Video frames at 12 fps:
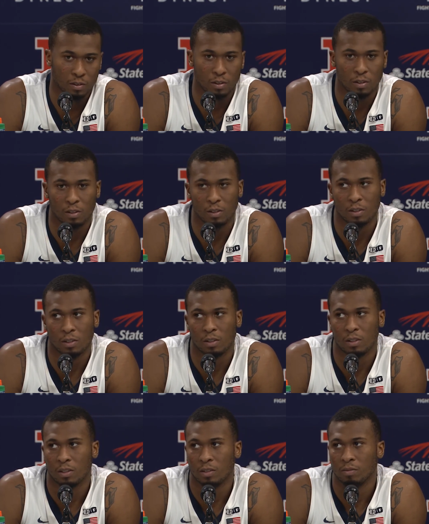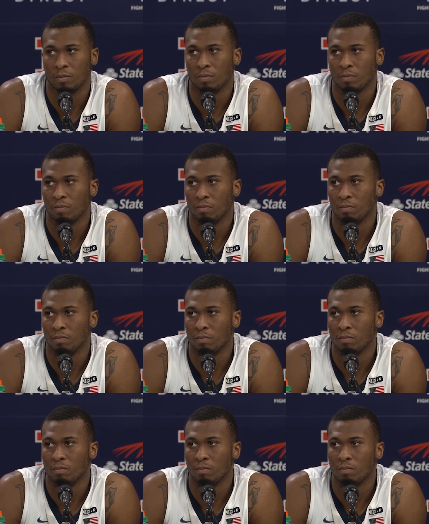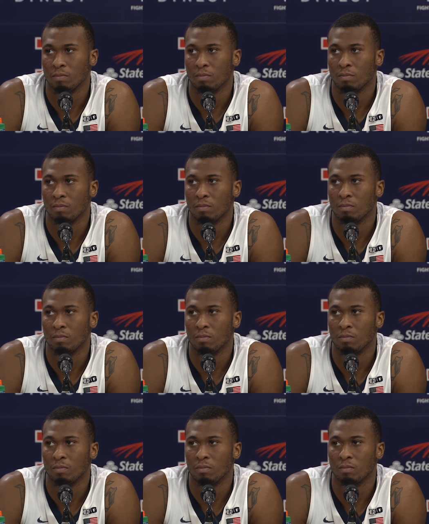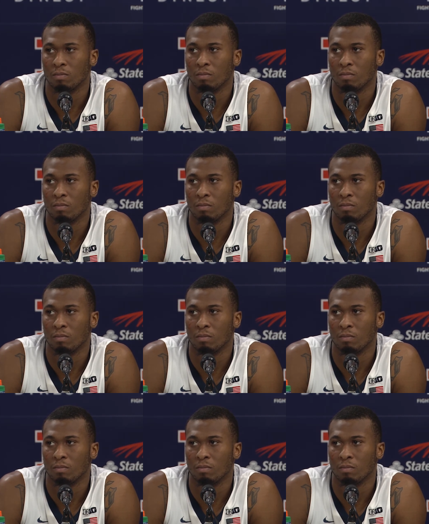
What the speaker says: Nothing is said.